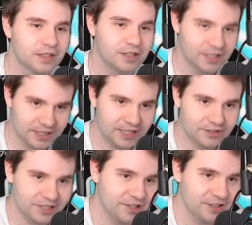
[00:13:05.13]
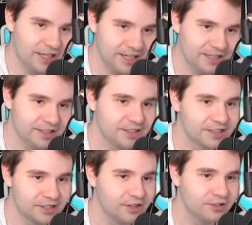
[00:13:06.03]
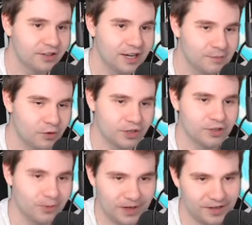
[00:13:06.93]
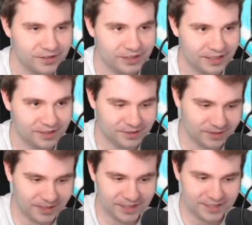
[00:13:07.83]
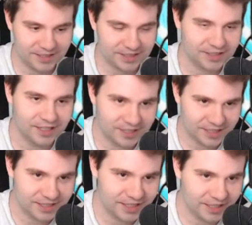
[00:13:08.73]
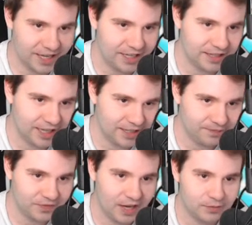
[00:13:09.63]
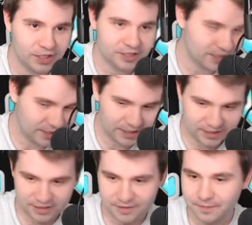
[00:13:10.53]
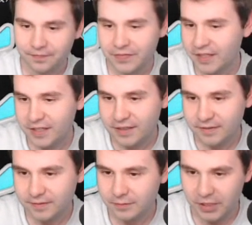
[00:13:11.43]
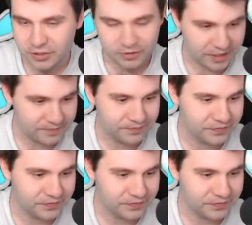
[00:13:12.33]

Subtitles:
Because there's a delay. So I'm already aware that the delay is existing and that I'm not disconnected. But it's okay.